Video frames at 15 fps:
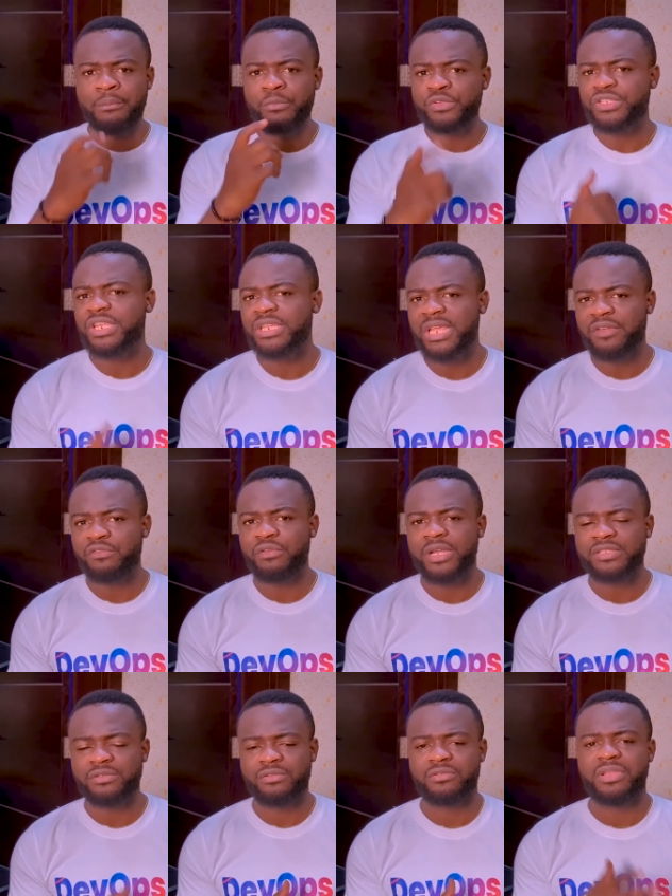Most
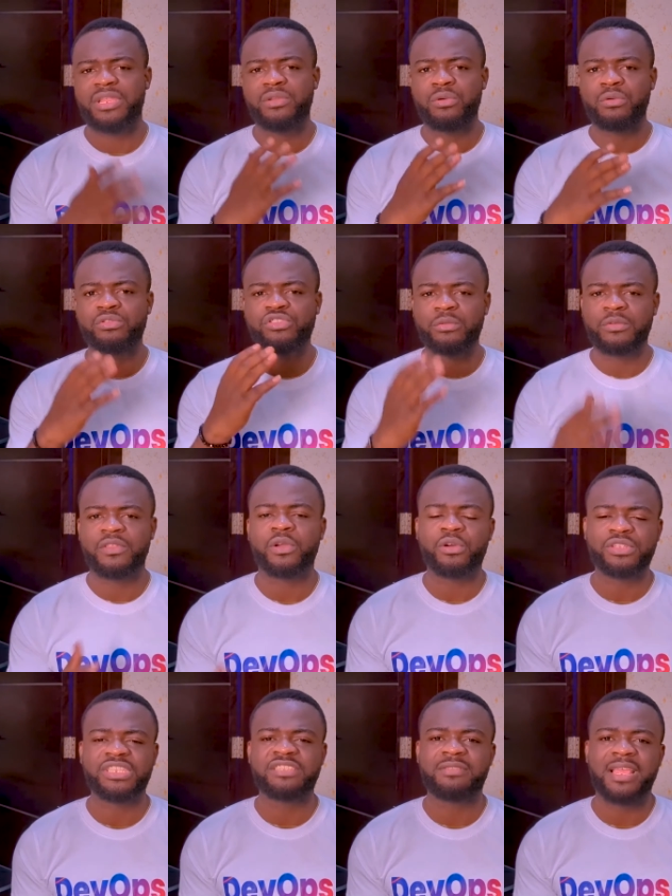interviewers already know some of the
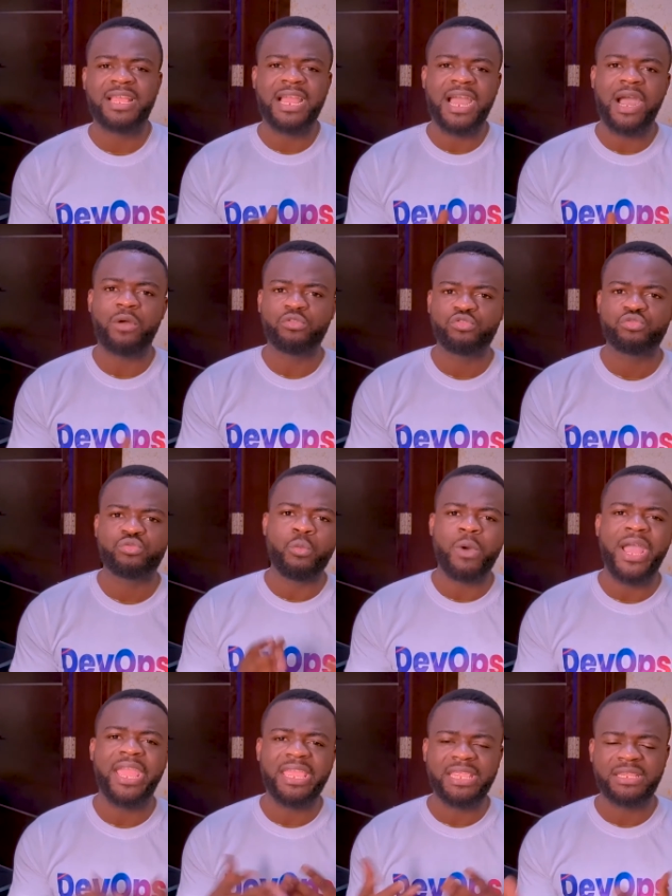concepts, like how to
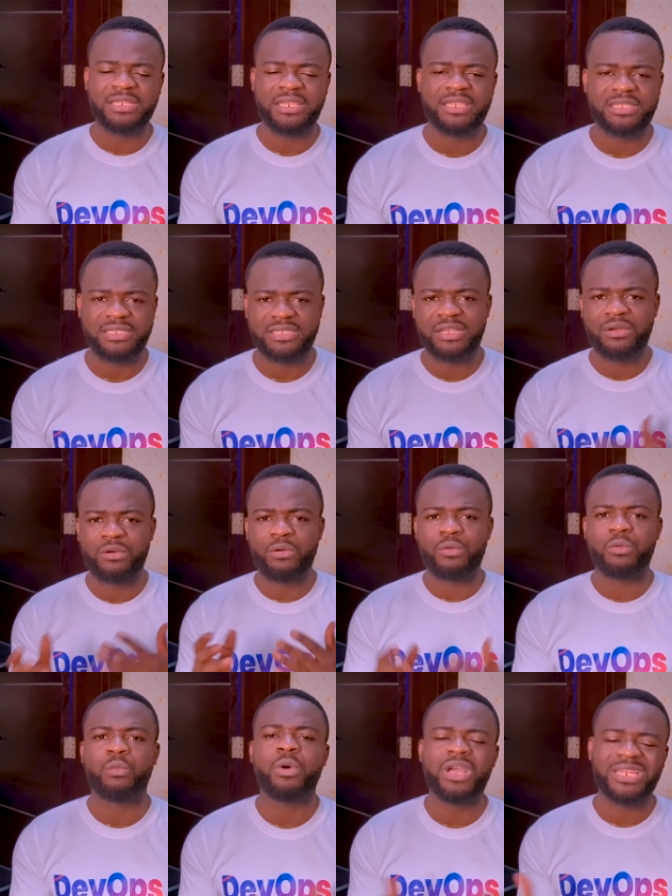why this
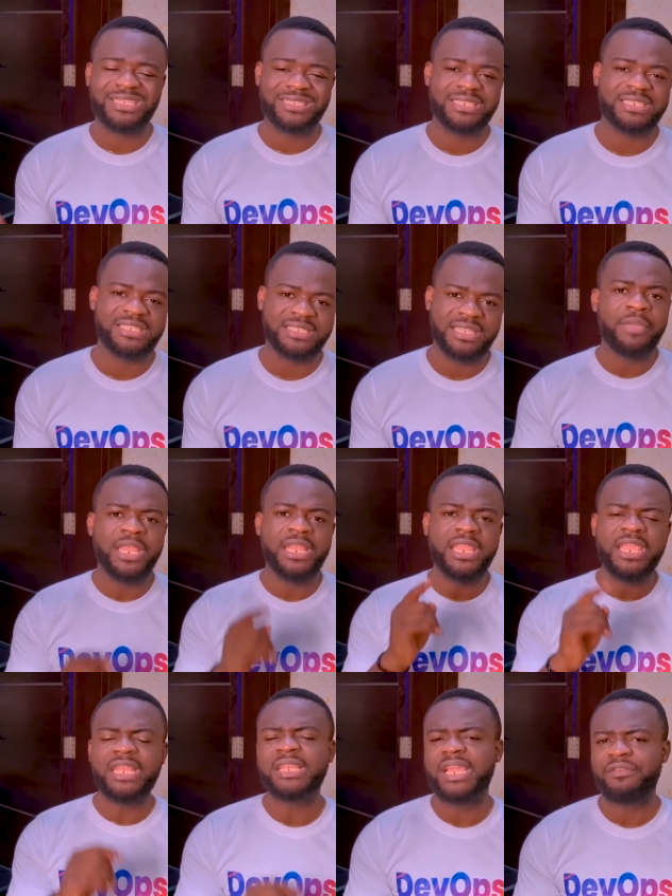or what is this, but in
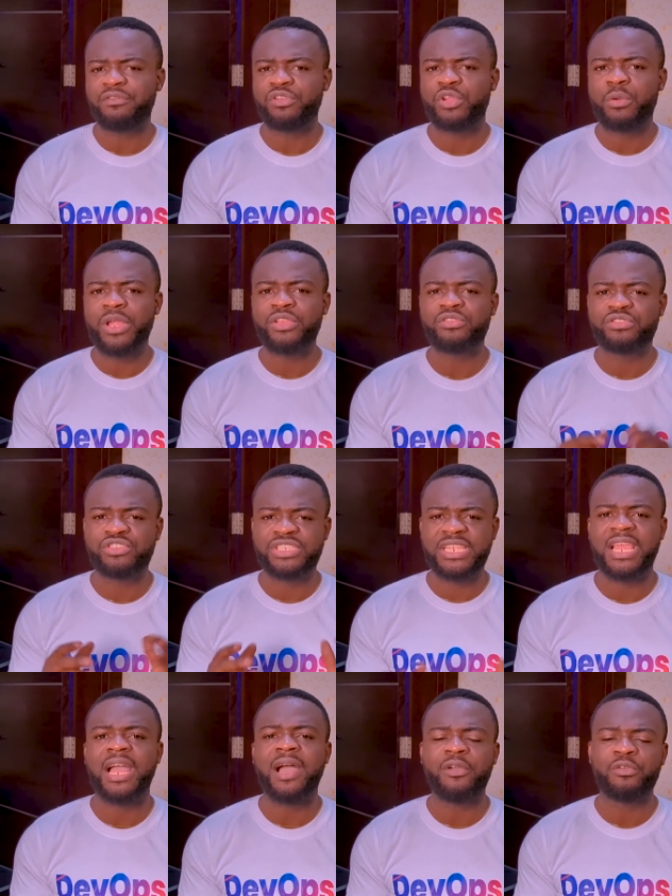the interview they want to
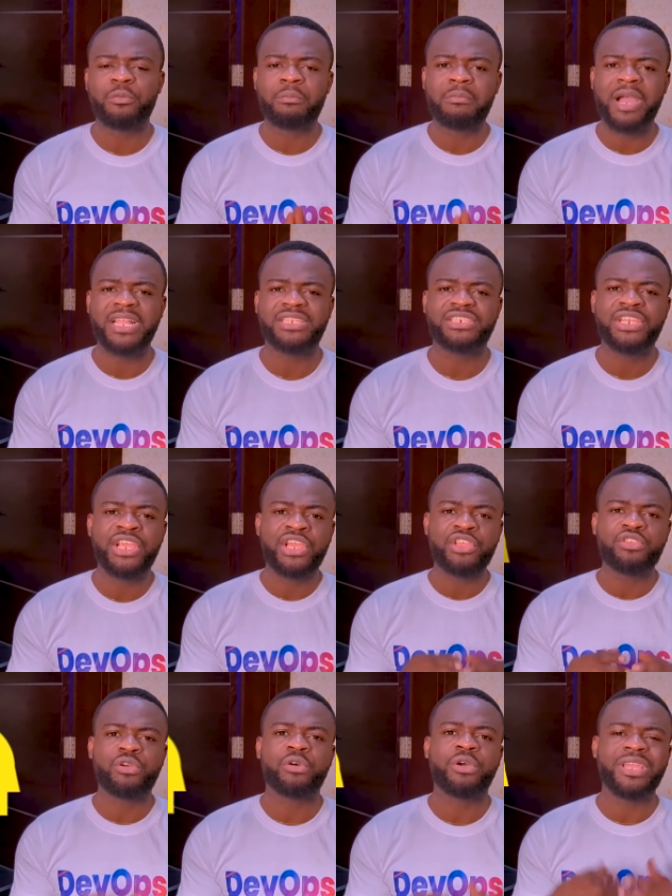see how you match
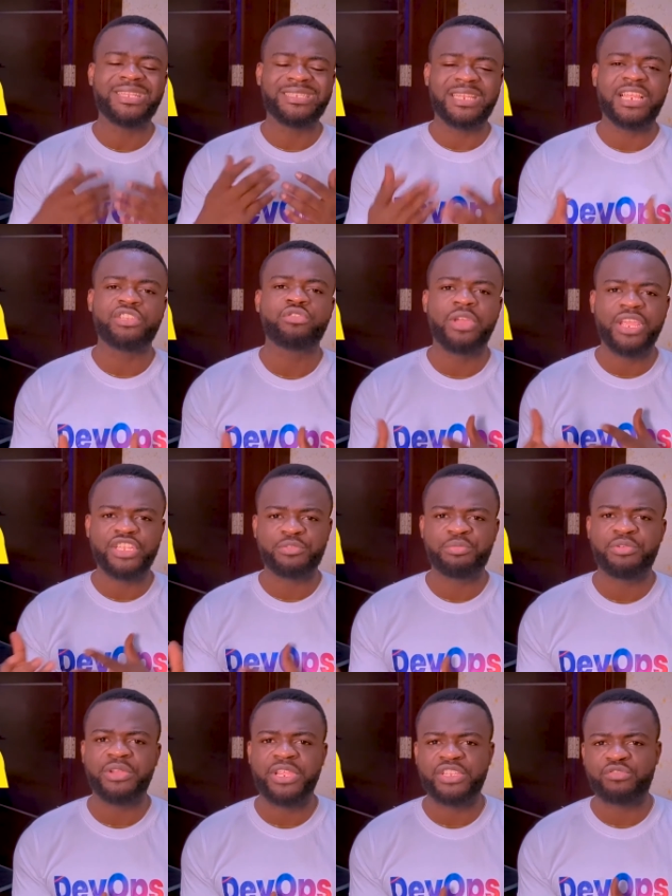your intellectual
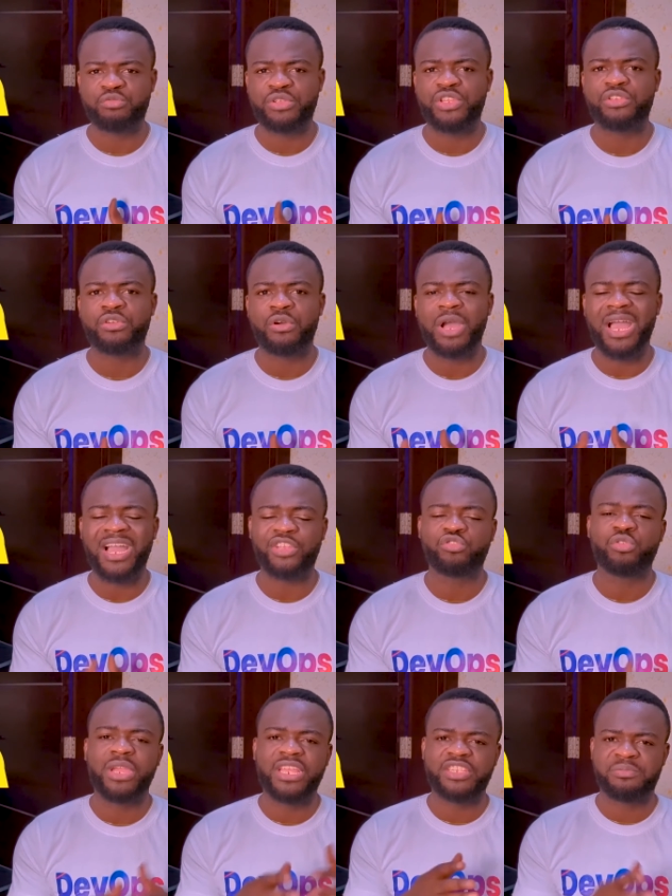experience with your
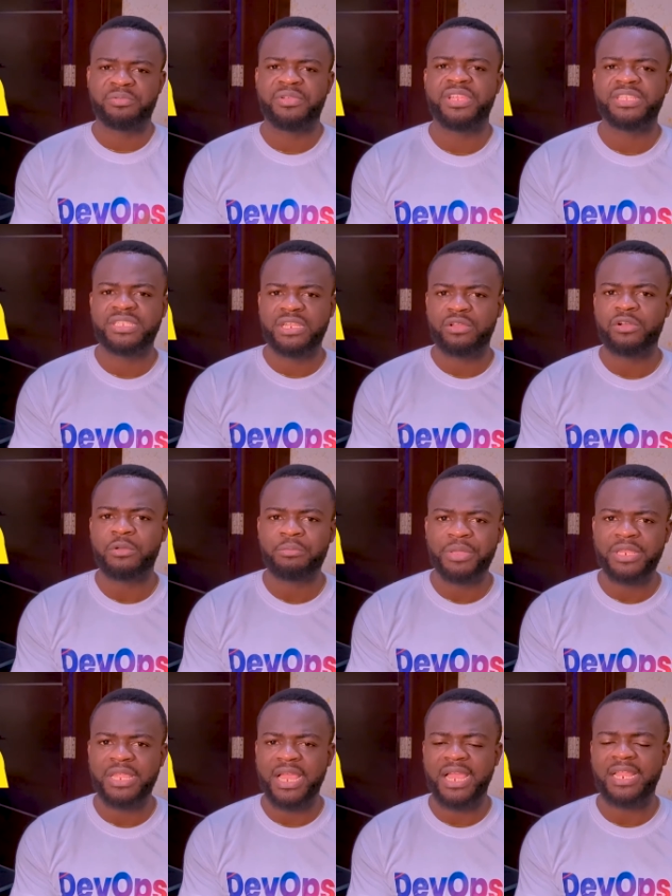actual experience in the
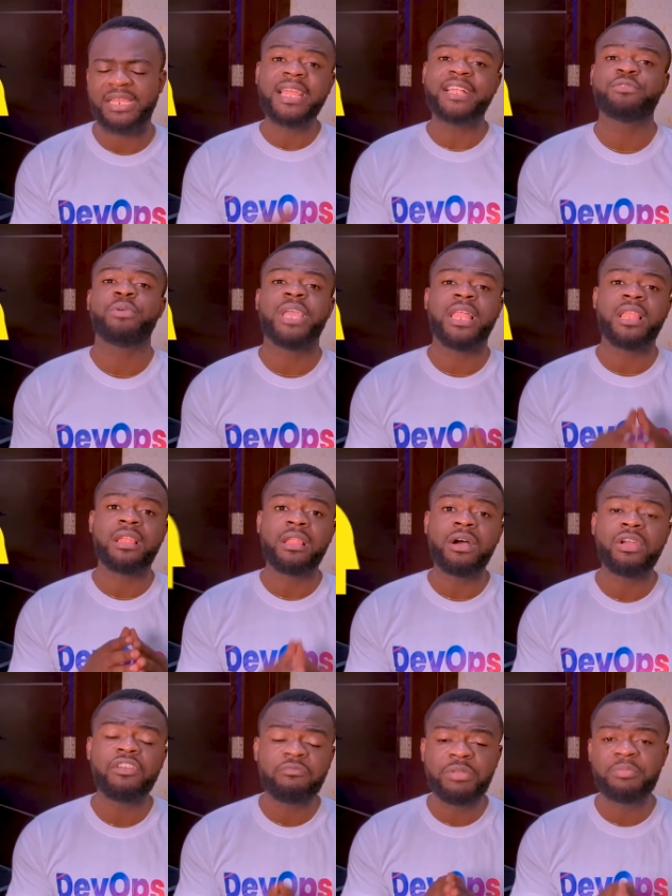company, and that's where a
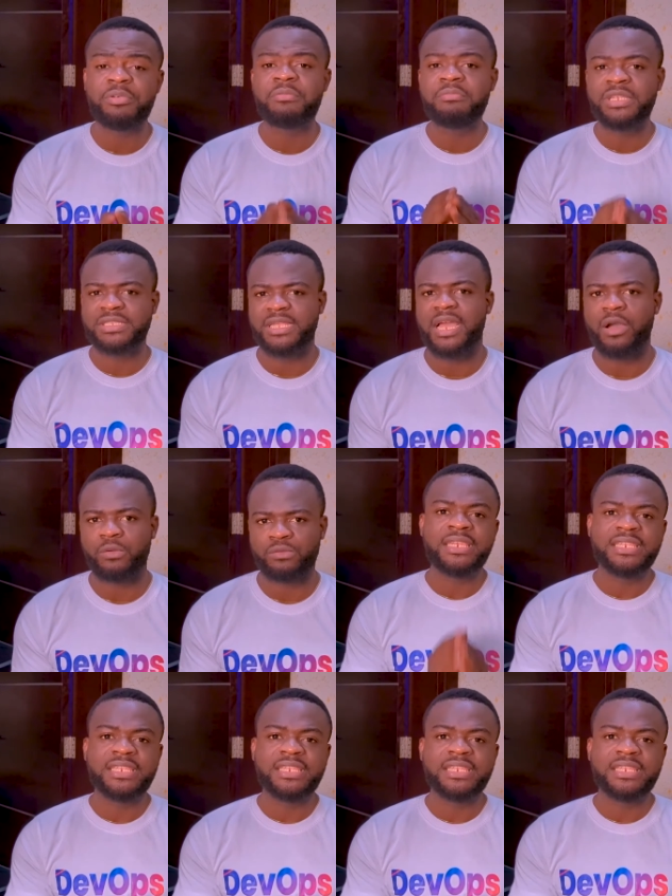lot of people miss out.